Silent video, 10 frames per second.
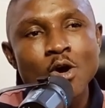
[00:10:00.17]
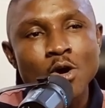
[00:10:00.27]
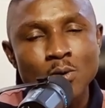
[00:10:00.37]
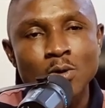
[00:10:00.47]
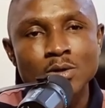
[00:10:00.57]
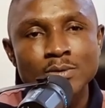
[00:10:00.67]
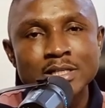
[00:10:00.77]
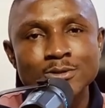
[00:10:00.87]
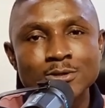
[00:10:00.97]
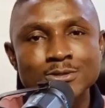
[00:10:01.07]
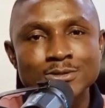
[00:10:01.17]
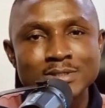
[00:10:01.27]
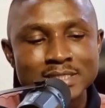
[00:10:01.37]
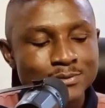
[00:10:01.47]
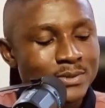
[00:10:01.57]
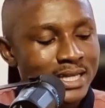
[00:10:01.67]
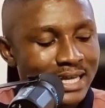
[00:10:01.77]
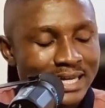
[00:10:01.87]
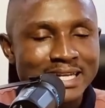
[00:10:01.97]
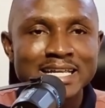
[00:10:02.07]
awkward when you go to see where they
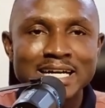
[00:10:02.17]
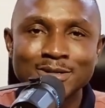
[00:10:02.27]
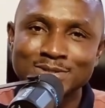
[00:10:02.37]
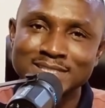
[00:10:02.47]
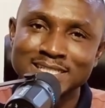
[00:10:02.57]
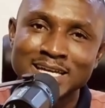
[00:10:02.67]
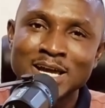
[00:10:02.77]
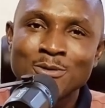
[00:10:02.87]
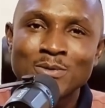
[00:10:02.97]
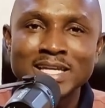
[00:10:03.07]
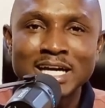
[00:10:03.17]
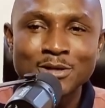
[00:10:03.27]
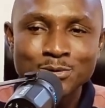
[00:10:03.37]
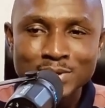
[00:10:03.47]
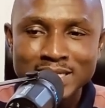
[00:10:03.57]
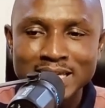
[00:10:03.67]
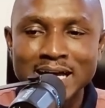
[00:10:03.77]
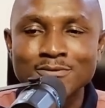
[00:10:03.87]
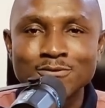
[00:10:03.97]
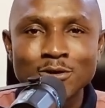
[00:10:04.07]
are learning how to sing, when they are doing
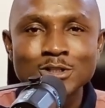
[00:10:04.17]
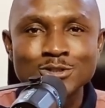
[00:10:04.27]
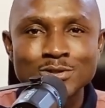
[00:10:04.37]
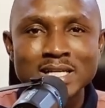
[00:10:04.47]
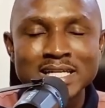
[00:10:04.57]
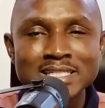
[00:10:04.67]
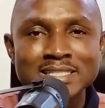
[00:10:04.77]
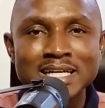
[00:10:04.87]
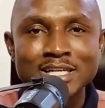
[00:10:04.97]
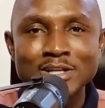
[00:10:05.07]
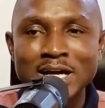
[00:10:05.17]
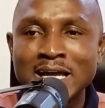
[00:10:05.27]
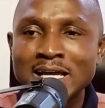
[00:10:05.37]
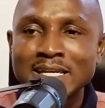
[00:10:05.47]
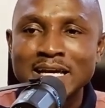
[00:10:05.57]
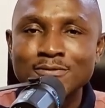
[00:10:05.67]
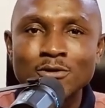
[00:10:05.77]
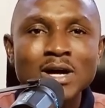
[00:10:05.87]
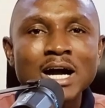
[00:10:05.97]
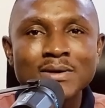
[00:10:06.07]
their voice trainings and their
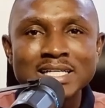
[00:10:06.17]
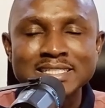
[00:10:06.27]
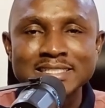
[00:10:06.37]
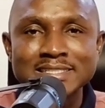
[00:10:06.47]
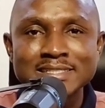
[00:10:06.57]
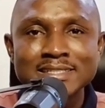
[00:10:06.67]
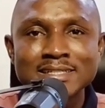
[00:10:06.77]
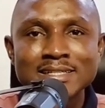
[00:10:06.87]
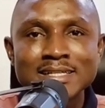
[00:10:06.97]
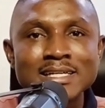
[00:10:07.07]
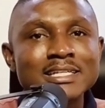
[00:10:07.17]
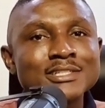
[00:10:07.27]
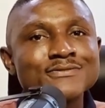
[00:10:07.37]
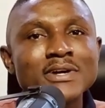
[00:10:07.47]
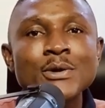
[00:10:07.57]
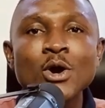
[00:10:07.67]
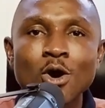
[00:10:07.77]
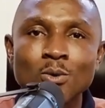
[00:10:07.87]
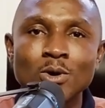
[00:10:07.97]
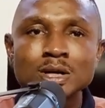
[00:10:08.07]
vocal lessons. It is very
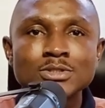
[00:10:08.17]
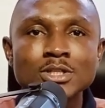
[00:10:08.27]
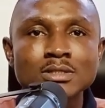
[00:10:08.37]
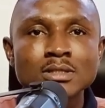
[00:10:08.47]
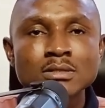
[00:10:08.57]
awkward. Just